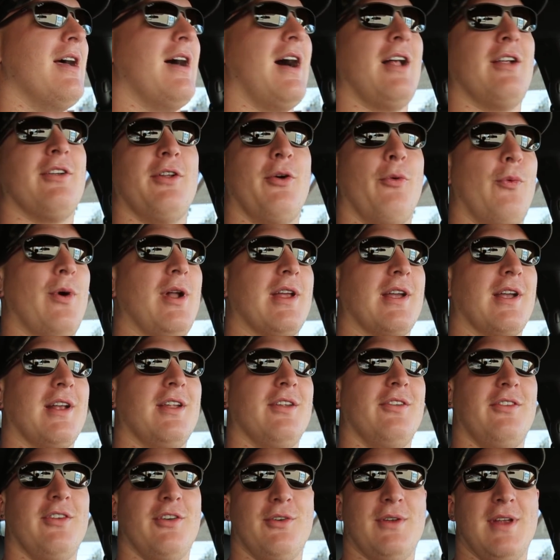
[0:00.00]
I don't know what I'm gonna
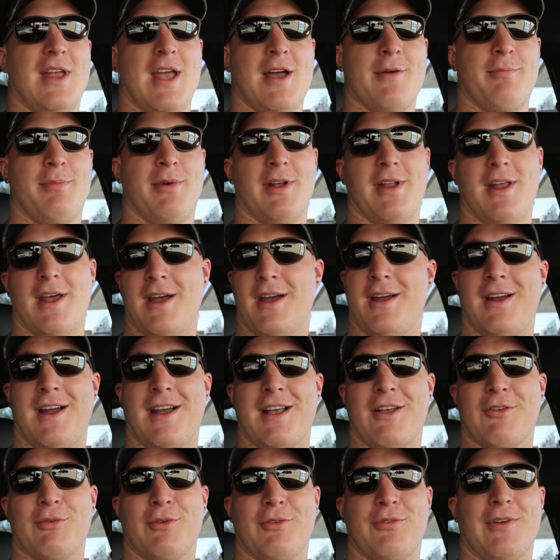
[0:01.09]
do yet, but uh, I
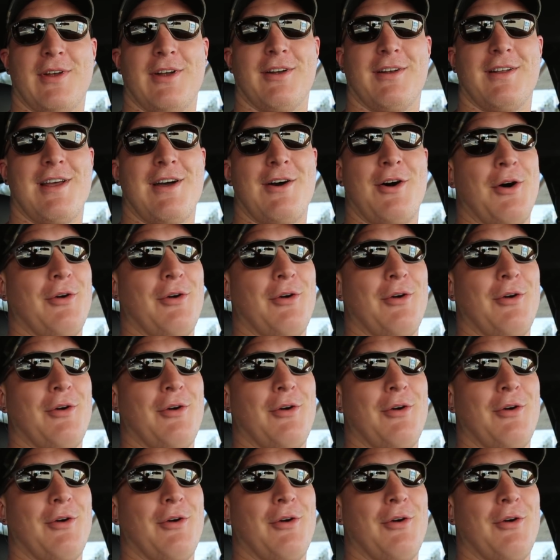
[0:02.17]
guess we'll figure it out.